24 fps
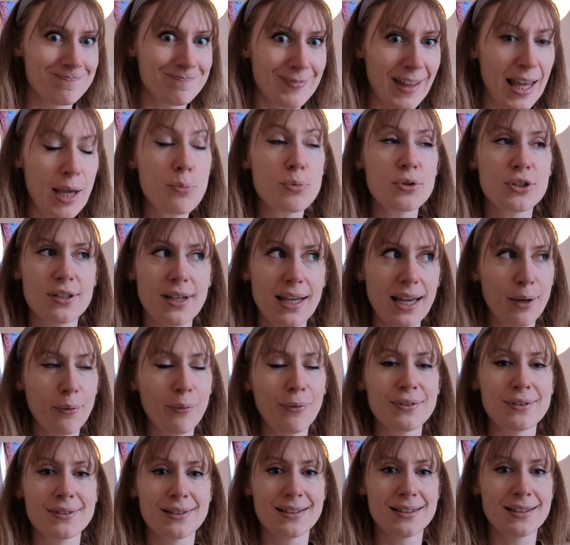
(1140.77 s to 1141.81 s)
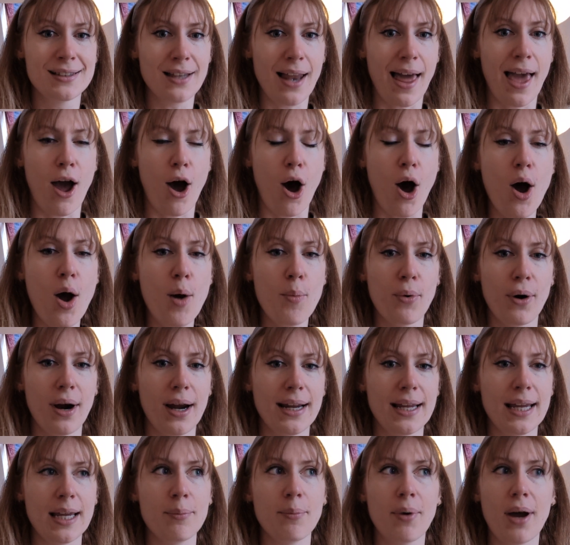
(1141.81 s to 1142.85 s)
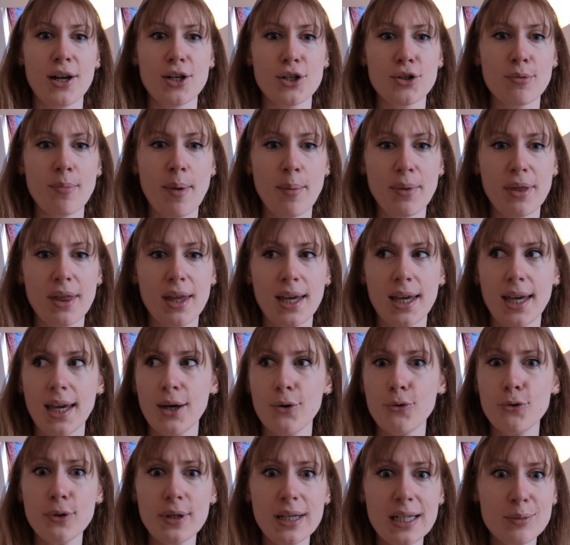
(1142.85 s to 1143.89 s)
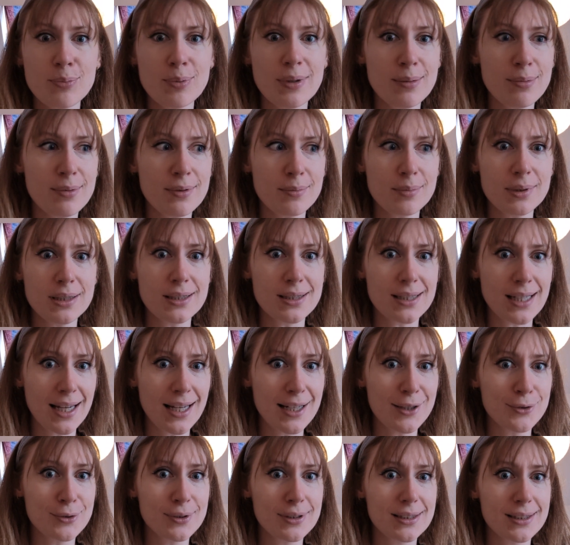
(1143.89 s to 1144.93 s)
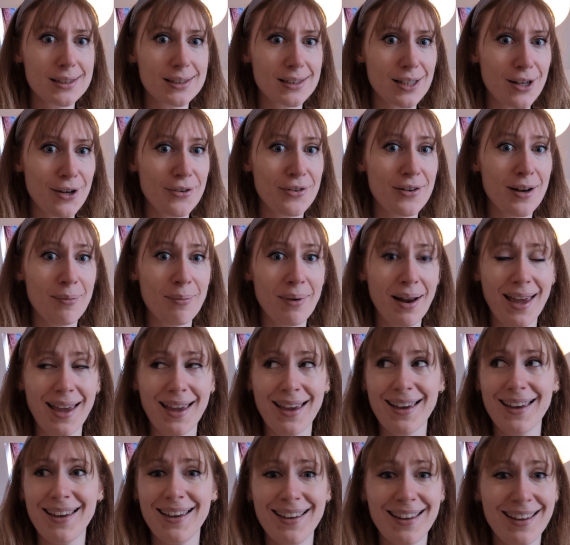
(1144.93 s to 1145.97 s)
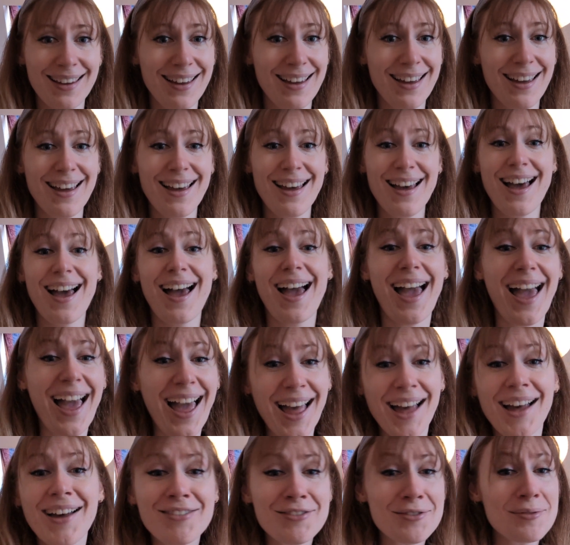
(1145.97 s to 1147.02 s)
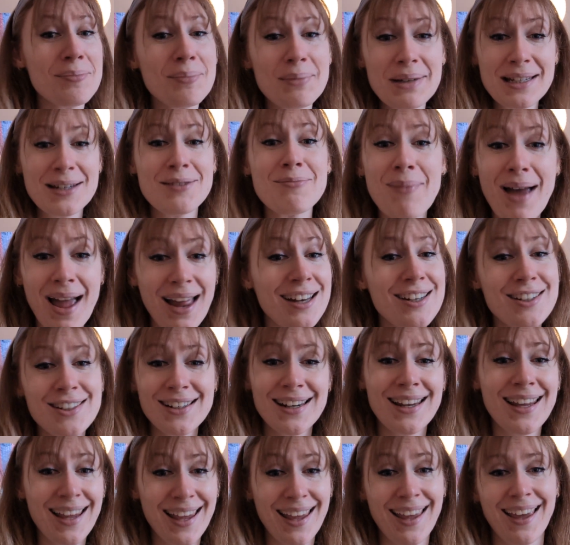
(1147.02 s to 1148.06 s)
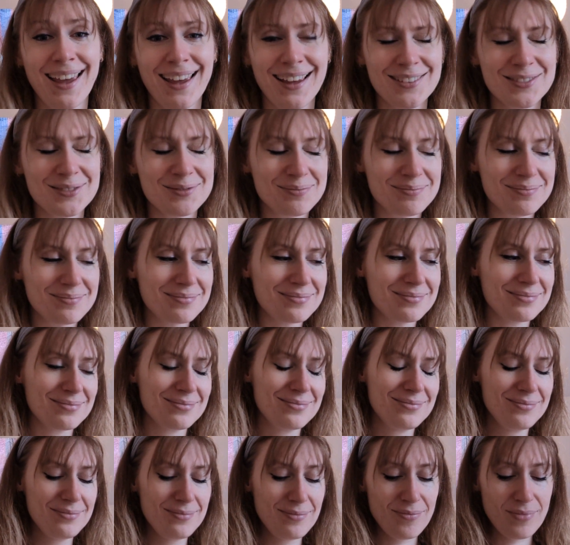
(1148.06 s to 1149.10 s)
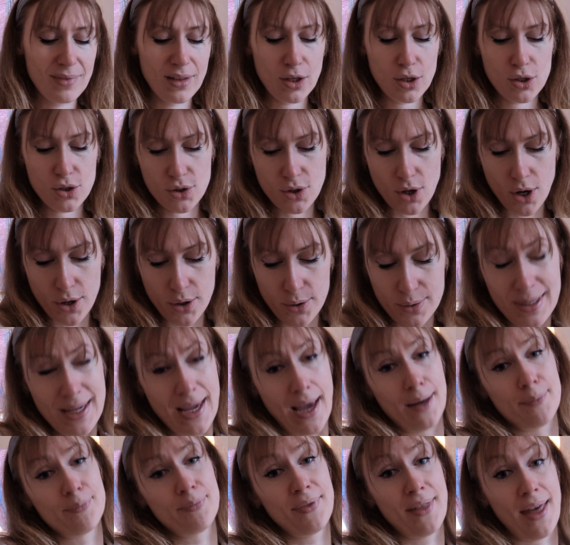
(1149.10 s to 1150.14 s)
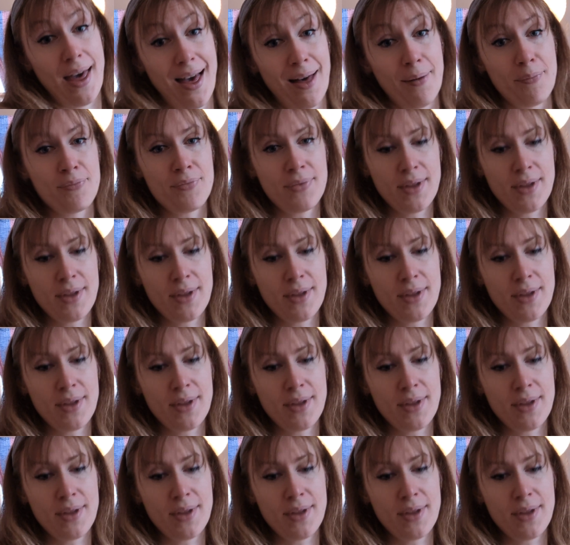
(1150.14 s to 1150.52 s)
It was like heartbreaking, but I just remember thinking, all these people have been saying all this stuff, and I'm like, I haven't been imagining it. So yeah, that.